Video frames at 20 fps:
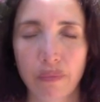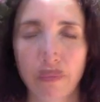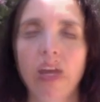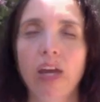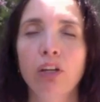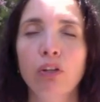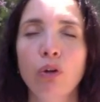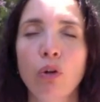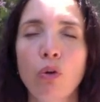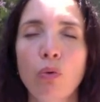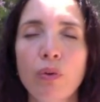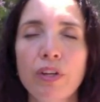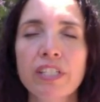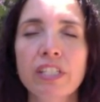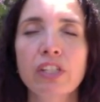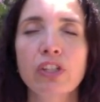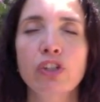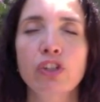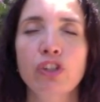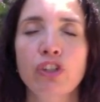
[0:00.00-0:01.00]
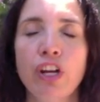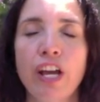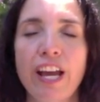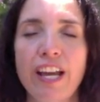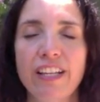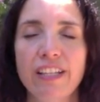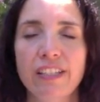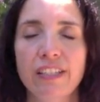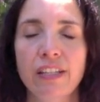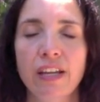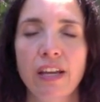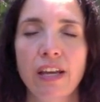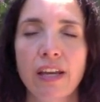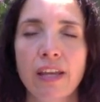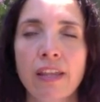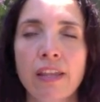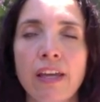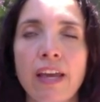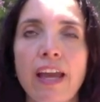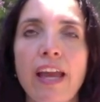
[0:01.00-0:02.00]
And always address
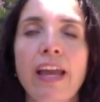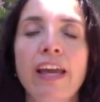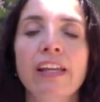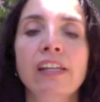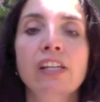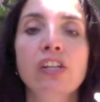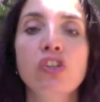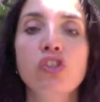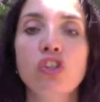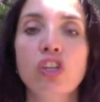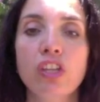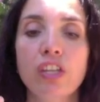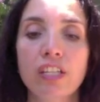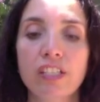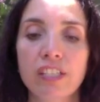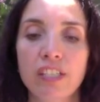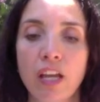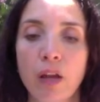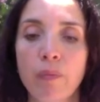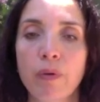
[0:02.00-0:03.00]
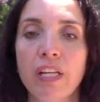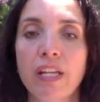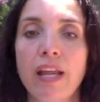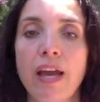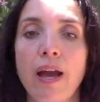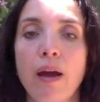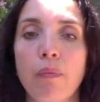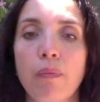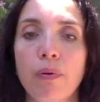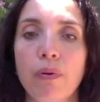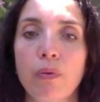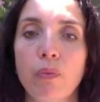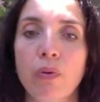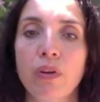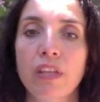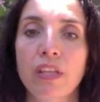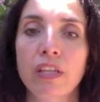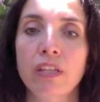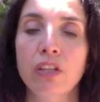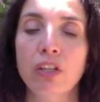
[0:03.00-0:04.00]
the energy that's coming up
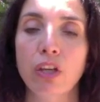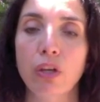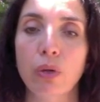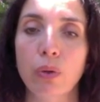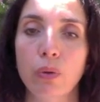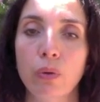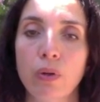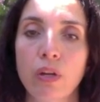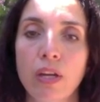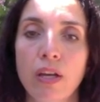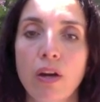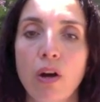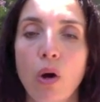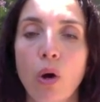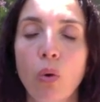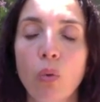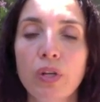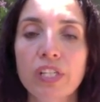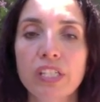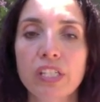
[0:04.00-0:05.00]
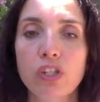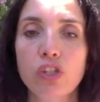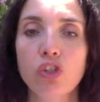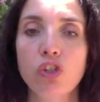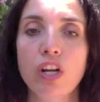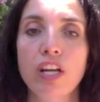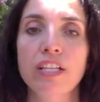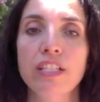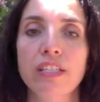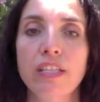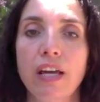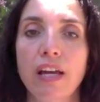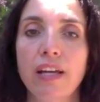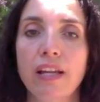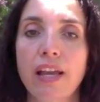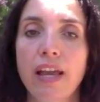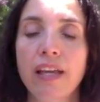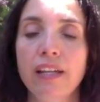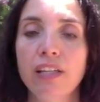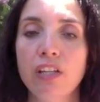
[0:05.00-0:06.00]
within you. Always address that
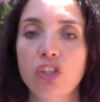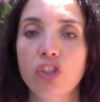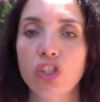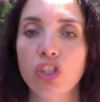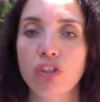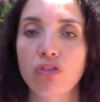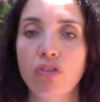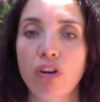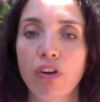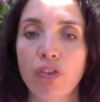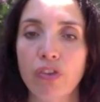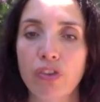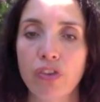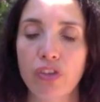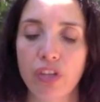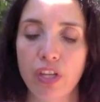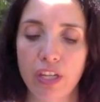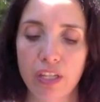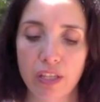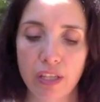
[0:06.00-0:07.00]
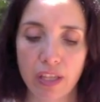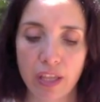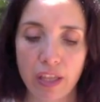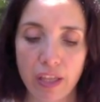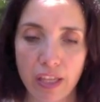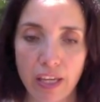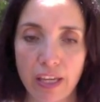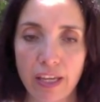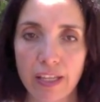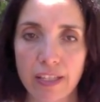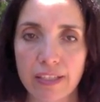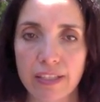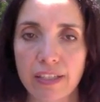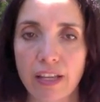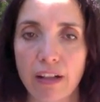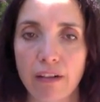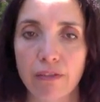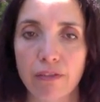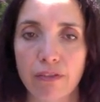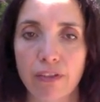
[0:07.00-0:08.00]
energy rather than the thing
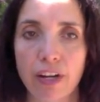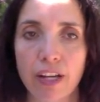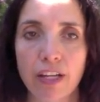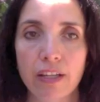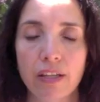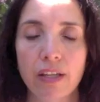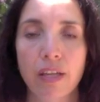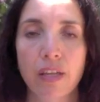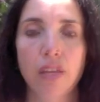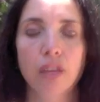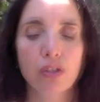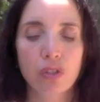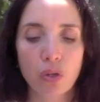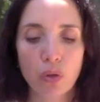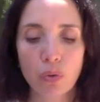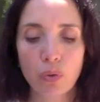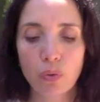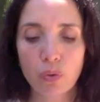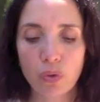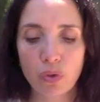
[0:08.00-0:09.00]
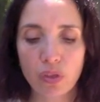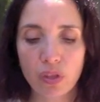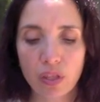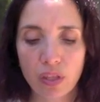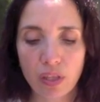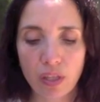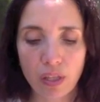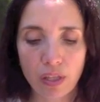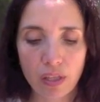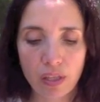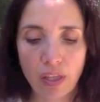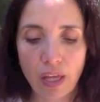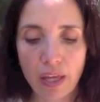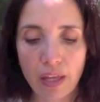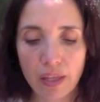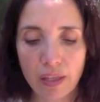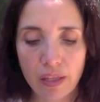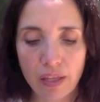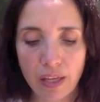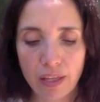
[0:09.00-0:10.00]
itself, right? So
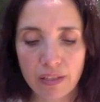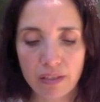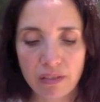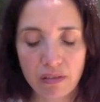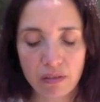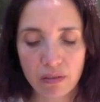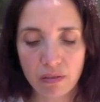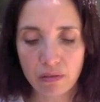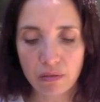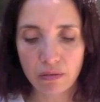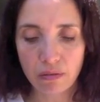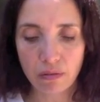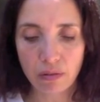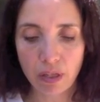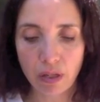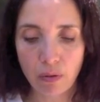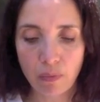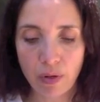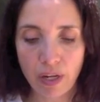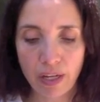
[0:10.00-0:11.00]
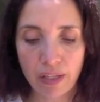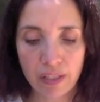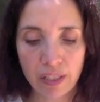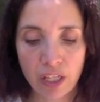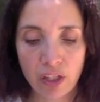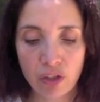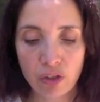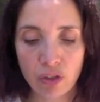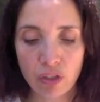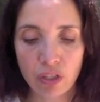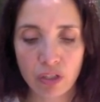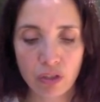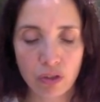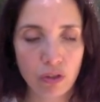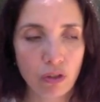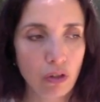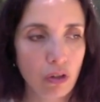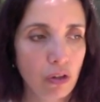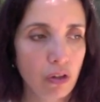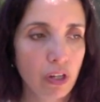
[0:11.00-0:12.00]
that that's, you know, my attention is
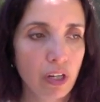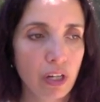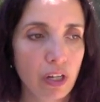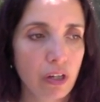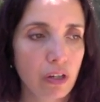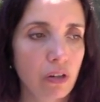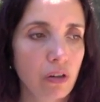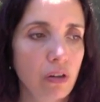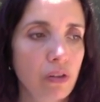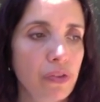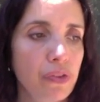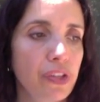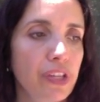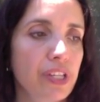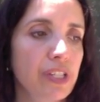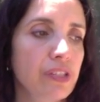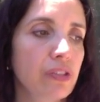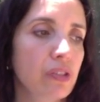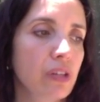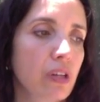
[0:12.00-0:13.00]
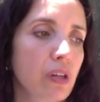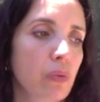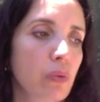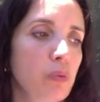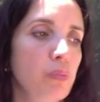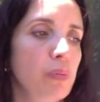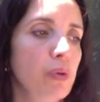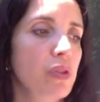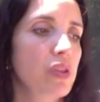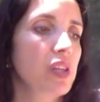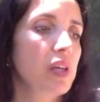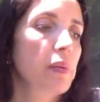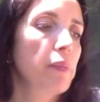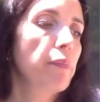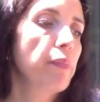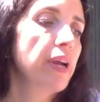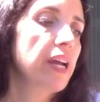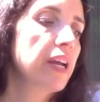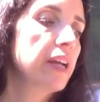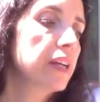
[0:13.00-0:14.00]
no longer on this, so I will put that
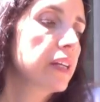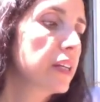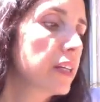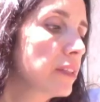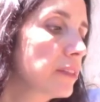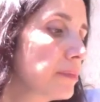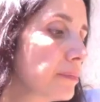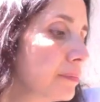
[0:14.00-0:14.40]
back.